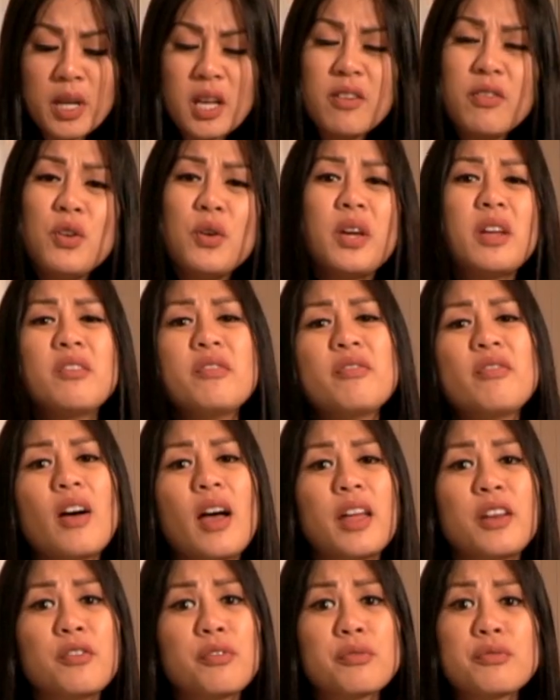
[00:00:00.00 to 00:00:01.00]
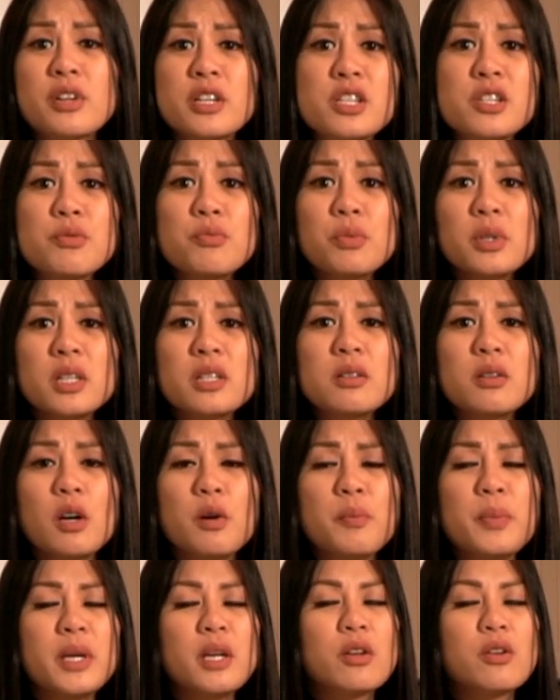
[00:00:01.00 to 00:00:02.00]
If you can find fresh one, it'll
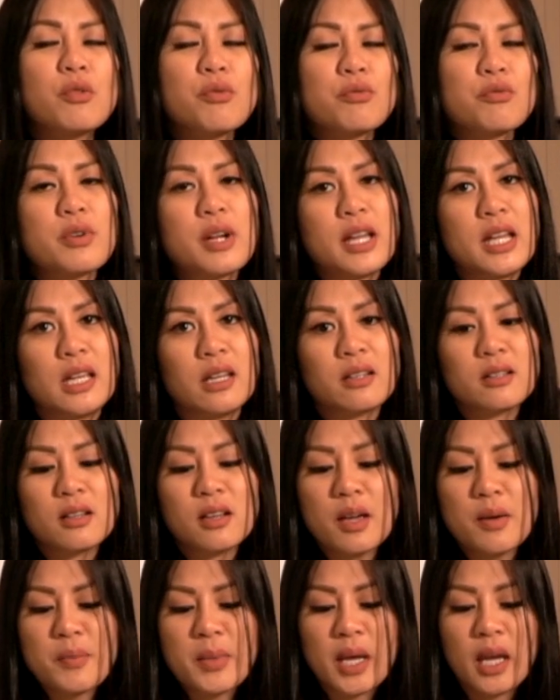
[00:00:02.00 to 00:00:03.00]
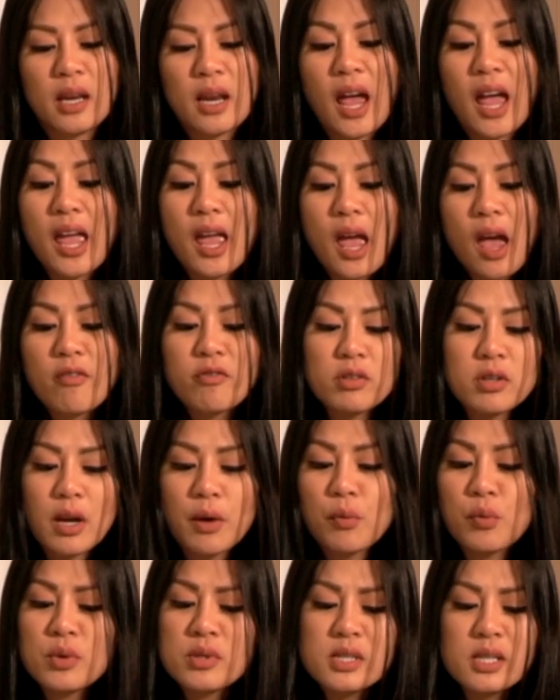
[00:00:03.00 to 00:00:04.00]
be great. I mean, I
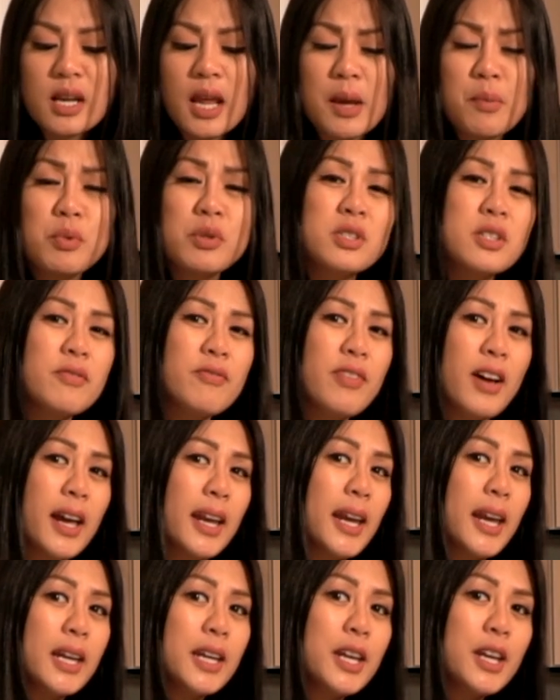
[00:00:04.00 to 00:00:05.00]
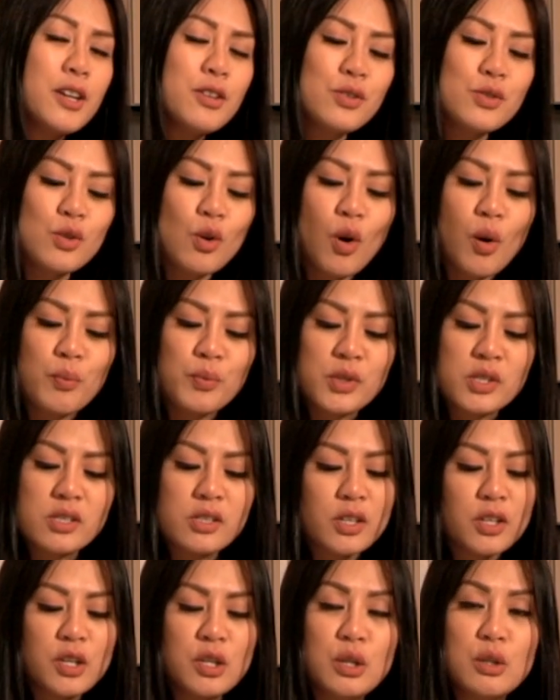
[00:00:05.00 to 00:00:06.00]
wasn't able to find any, so I'm just
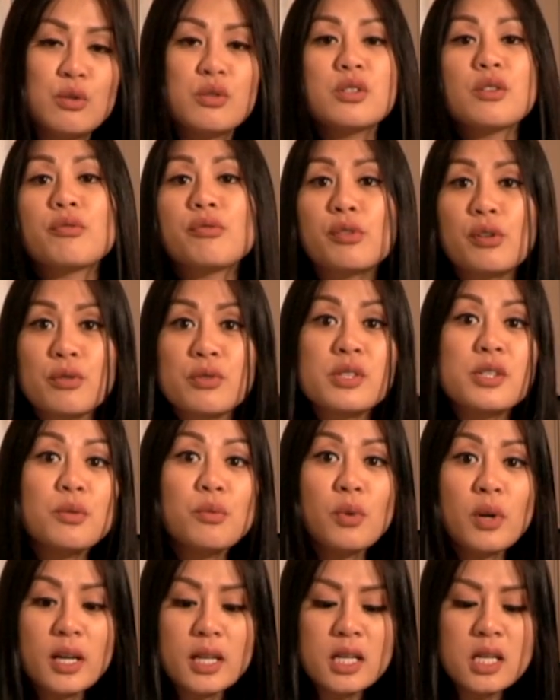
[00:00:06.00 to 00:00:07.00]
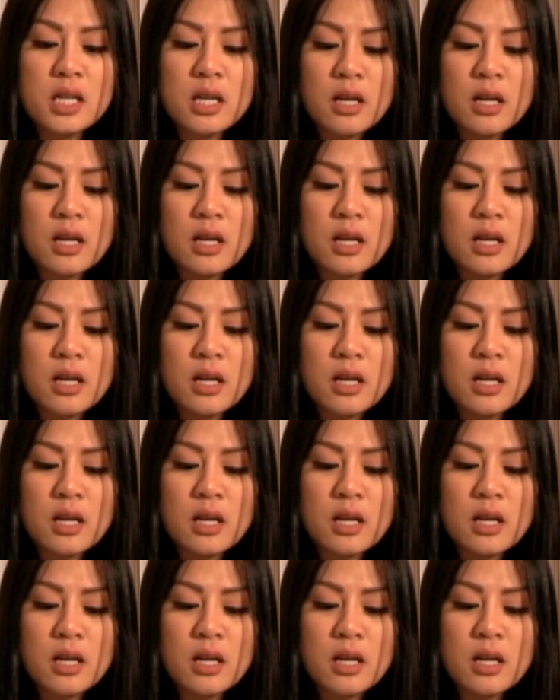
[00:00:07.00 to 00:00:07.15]
going to use the frozen one.